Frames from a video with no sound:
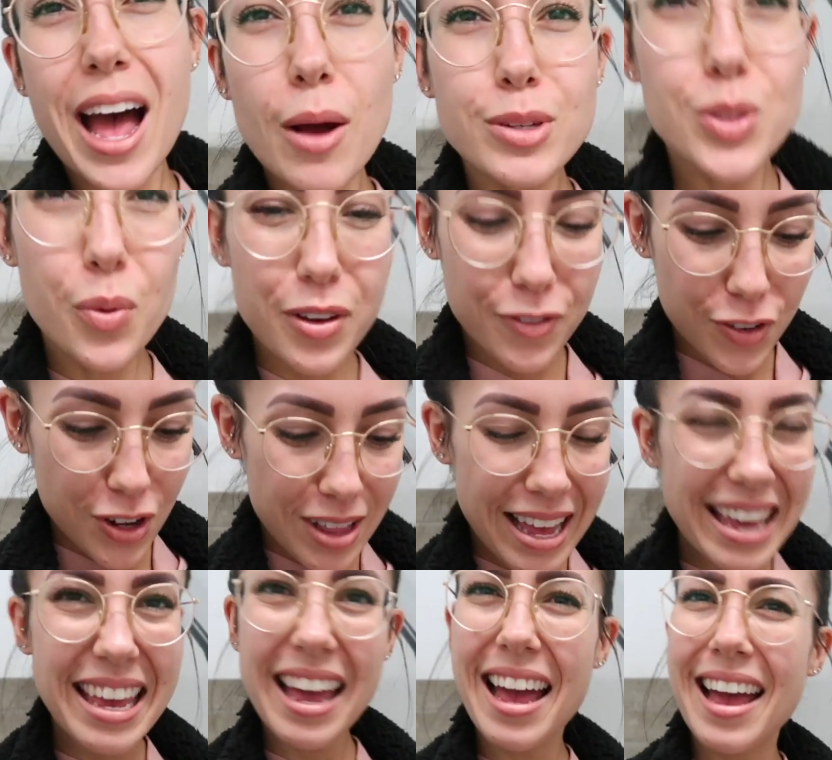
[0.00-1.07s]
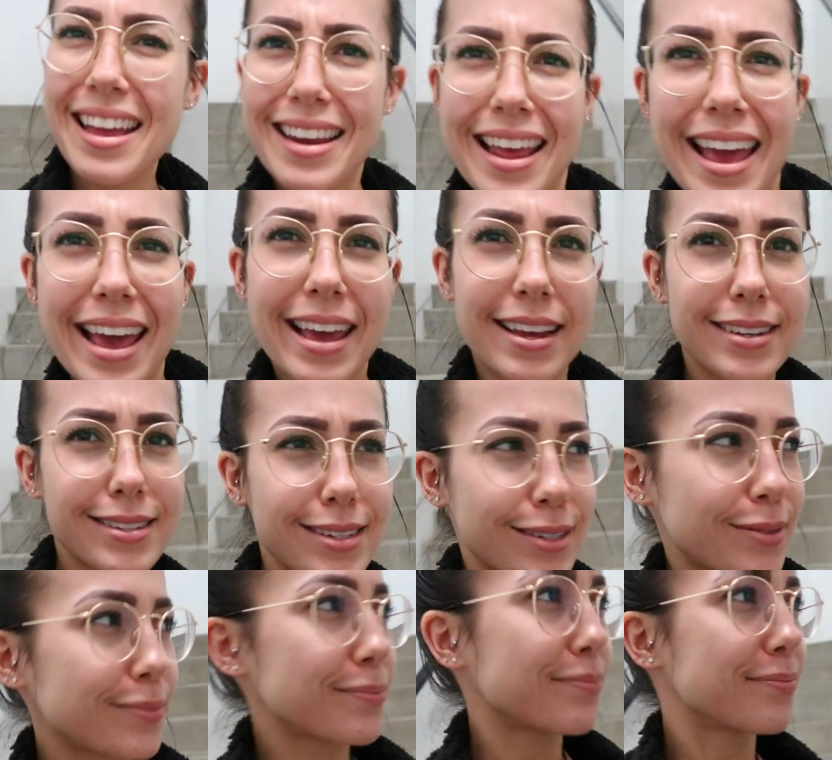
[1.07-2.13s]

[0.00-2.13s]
I was going for like an 8.